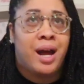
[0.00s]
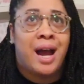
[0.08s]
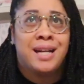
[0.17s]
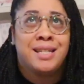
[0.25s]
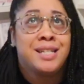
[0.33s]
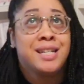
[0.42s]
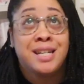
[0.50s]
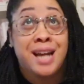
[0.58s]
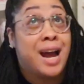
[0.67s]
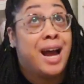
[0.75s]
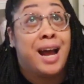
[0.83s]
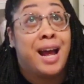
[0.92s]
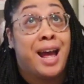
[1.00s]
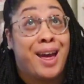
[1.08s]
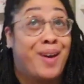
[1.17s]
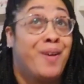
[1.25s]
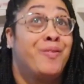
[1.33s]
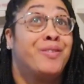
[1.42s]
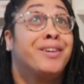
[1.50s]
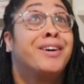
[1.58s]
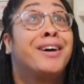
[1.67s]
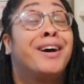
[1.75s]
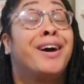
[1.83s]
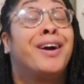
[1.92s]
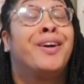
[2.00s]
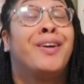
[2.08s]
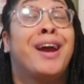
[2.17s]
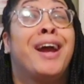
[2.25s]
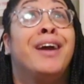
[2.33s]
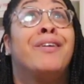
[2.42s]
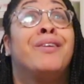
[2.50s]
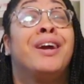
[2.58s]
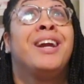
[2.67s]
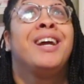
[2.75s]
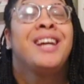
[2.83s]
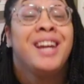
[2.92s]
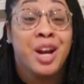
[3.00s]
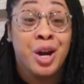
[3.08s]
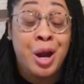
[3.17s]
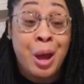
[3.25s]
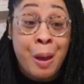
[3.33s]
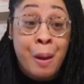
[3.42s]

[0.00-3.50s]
I did not have a great reading year.